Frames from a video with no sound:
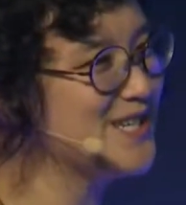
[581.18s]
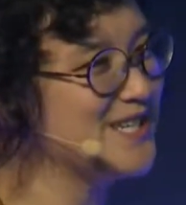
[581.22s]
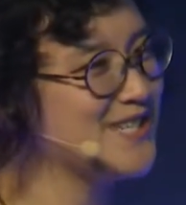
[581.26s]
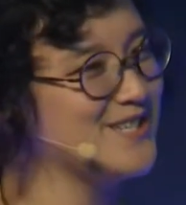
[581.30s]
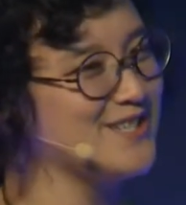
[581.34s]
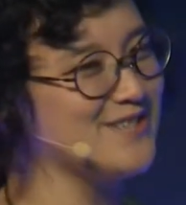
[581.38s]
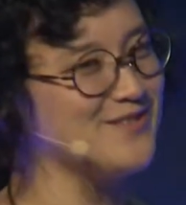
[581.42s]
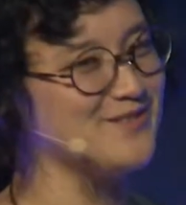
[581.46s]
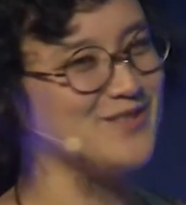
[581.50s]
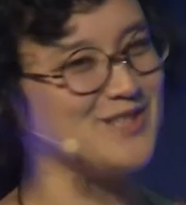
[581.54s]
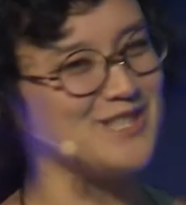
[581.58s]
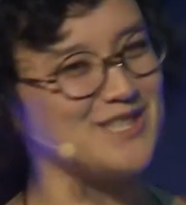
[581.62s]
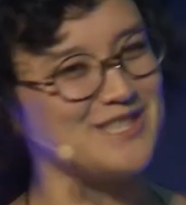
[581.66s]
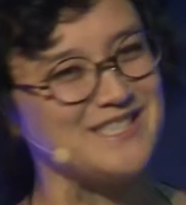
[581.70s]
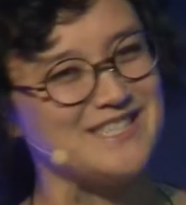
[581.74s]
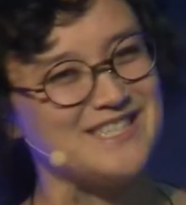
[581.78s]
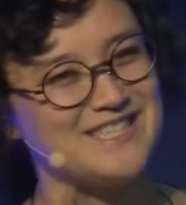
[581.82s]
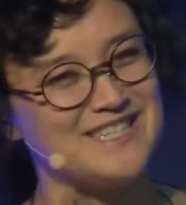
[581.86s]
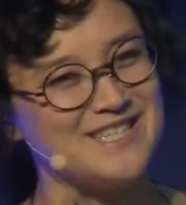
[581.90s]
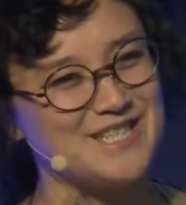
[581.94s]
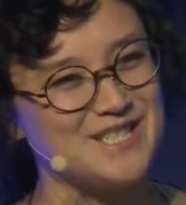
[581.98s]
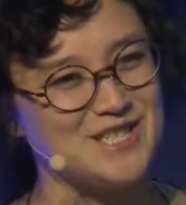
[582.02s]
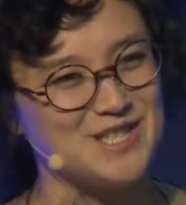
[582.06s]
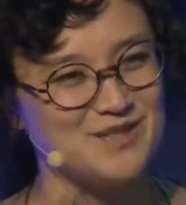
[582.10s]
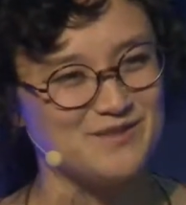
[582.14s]
it's really an
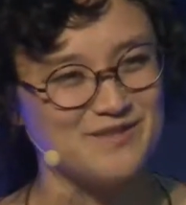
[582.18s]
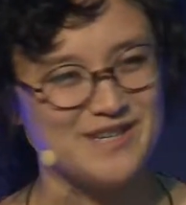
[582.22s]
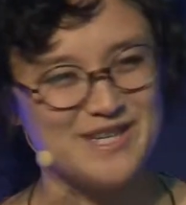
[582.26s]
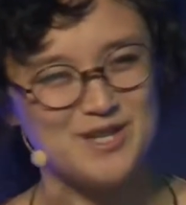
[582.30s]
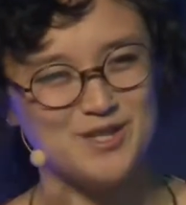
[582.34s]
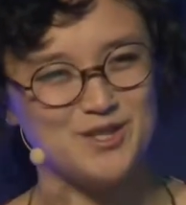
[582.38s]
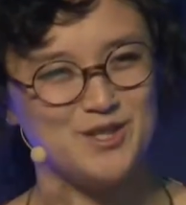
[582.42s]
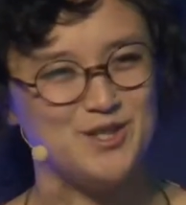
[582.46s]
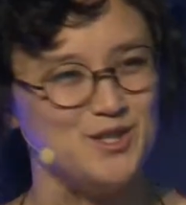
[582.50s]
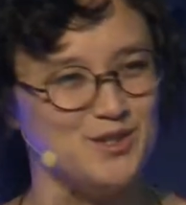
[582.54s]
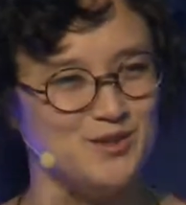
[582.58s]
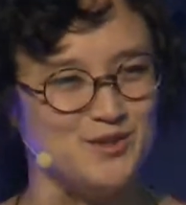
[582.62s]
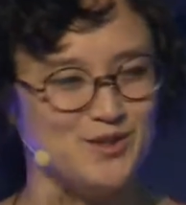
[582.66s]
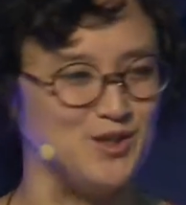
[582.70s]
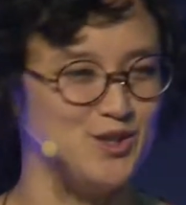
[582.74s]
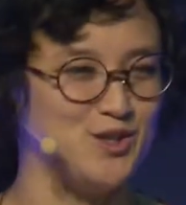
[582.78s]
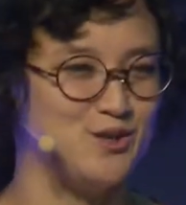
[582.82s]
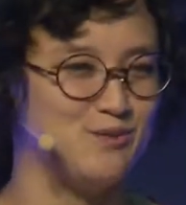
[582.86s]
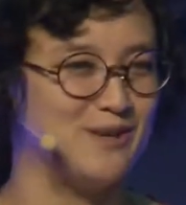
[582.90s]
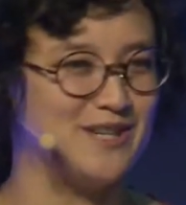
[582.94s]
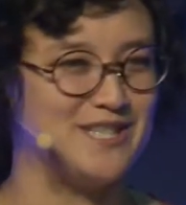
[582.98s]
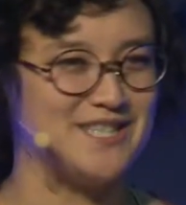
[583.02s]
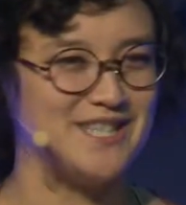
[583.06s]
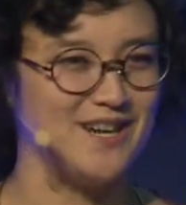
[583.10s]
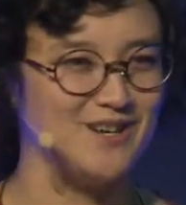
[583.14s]
issue of like too
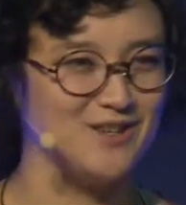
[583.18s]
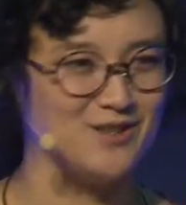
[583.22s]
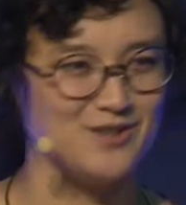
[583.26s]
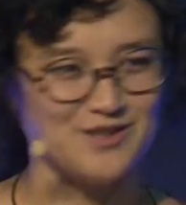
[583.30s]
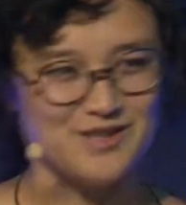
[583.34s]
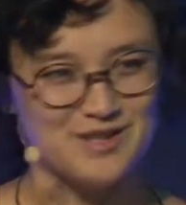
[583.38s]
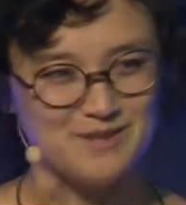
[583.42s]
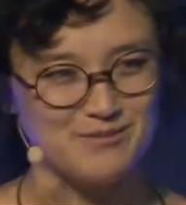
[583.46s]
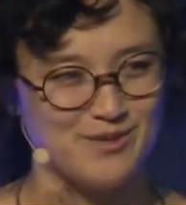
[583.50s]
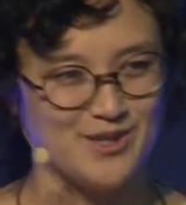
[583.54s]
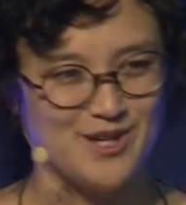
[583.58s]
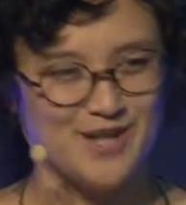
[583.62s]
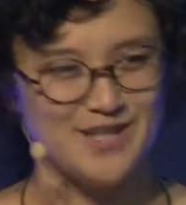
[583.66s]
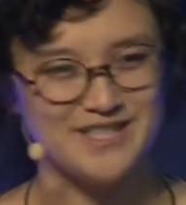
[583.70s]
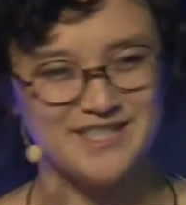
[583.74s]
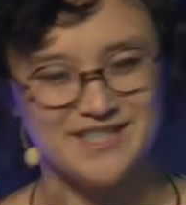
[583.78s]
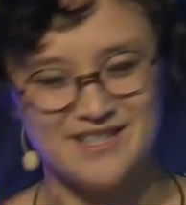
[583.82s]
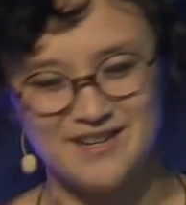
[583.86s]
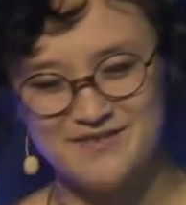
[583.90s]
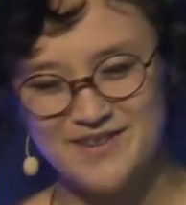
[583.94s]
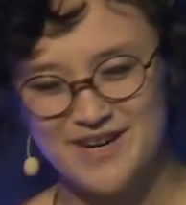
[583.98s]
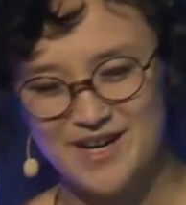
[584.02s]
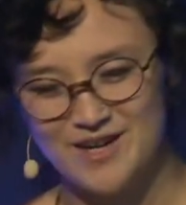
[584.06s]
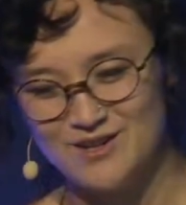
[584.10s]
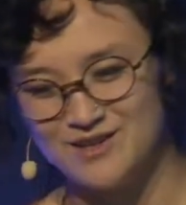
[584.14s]
much algorithm or not
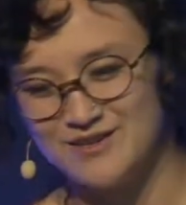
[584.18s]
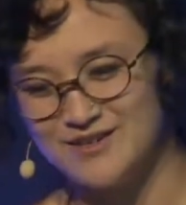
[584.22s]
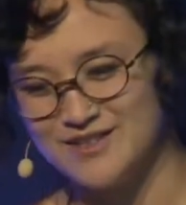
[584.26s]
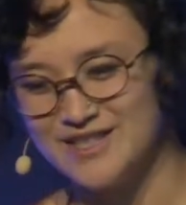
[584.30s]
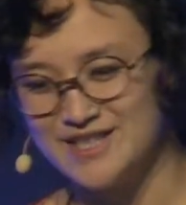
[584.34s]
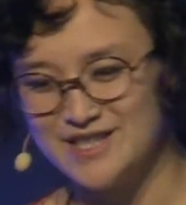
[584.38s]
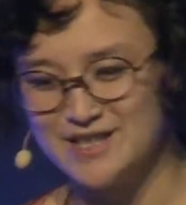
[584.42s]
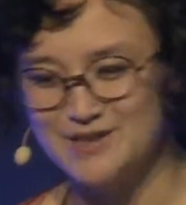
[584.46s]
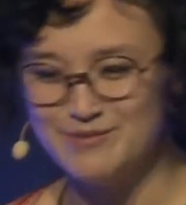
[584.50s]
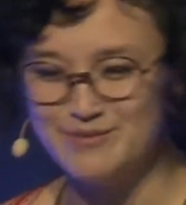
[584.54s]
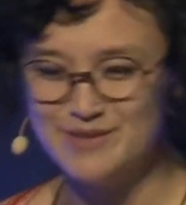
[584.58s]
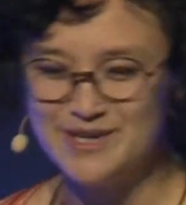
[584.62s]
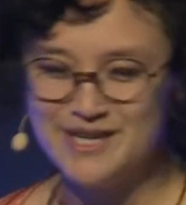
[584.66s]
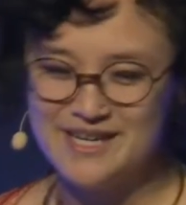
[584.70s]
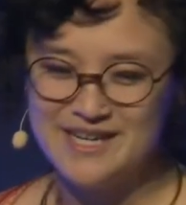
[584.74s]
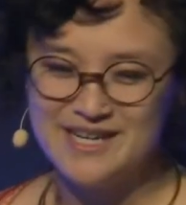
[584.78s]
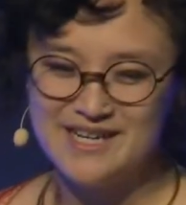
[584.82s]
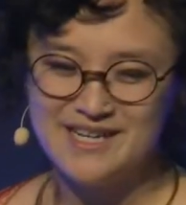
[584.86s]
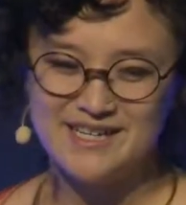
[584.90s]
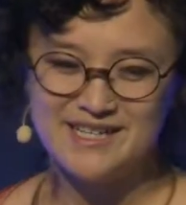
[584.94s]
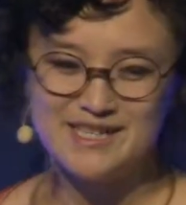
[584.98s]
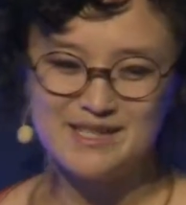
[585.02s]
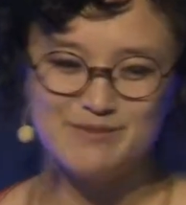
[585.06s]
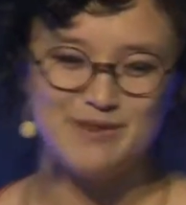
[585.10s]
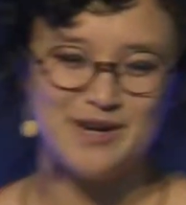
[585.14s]
enough algorithm.
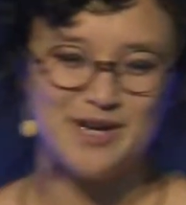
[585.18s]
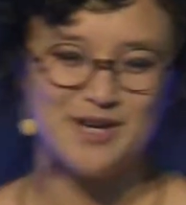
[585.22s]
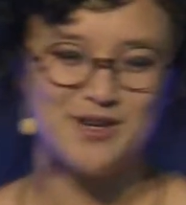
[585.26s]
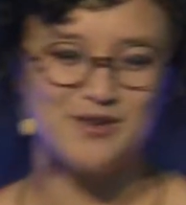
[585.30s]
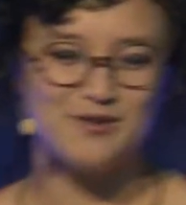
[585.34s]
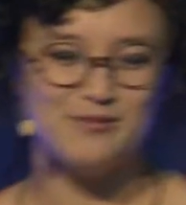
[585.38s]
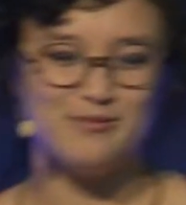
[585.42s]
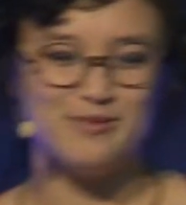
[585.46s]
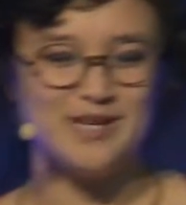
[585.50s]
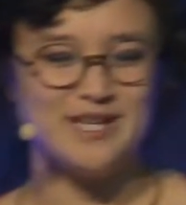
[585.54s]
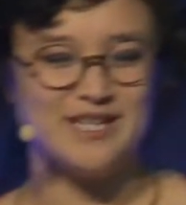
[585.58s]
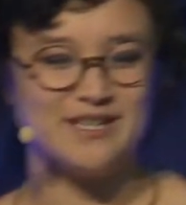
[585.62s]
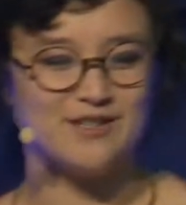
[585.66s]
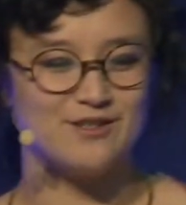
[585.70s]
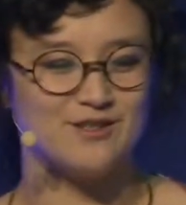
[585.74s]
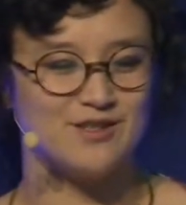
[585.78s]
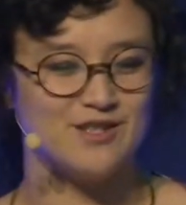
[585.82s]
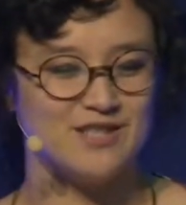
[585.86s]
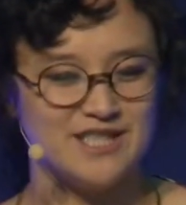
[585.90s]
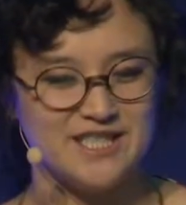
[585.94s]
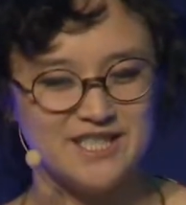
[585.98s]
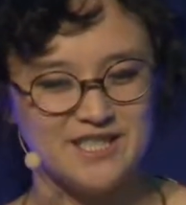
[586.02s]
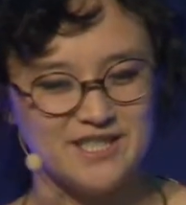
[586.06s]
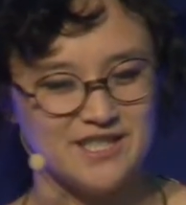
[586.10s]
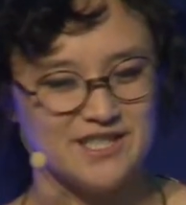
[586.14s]
It's a matter of being
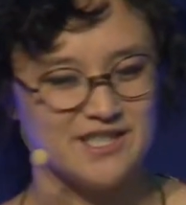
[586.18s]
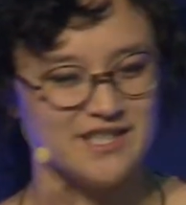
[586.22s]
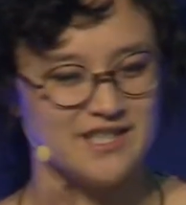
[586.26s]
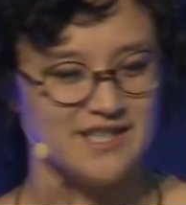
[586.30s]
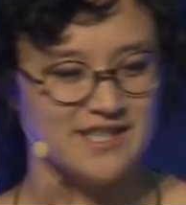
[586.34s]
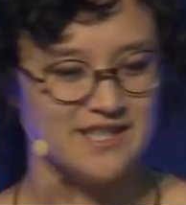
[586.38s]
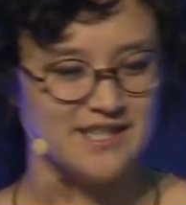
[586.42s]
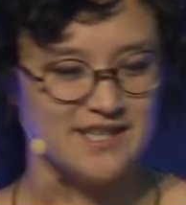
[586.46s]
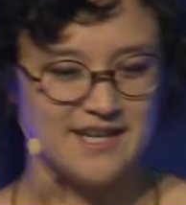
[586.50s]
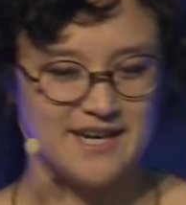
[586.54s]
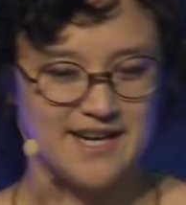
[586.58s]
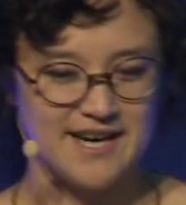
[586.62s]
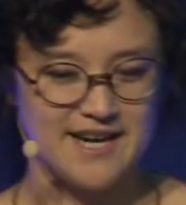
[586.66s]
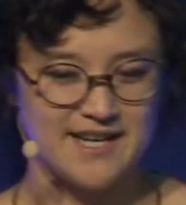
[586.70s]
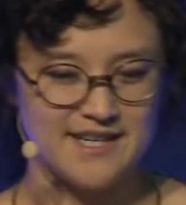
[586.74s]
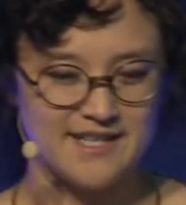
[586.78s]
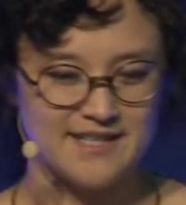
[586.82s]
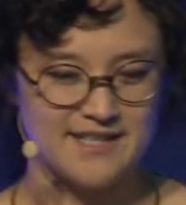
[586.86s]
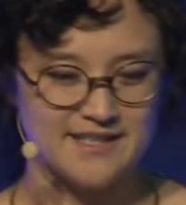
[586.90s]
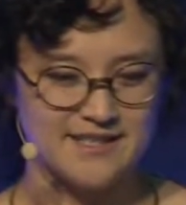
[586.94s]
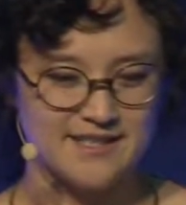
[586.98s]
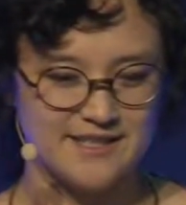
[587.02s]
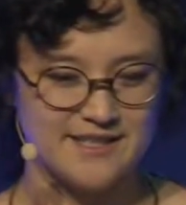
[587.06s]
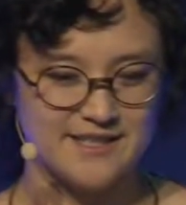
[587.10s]
strategic. And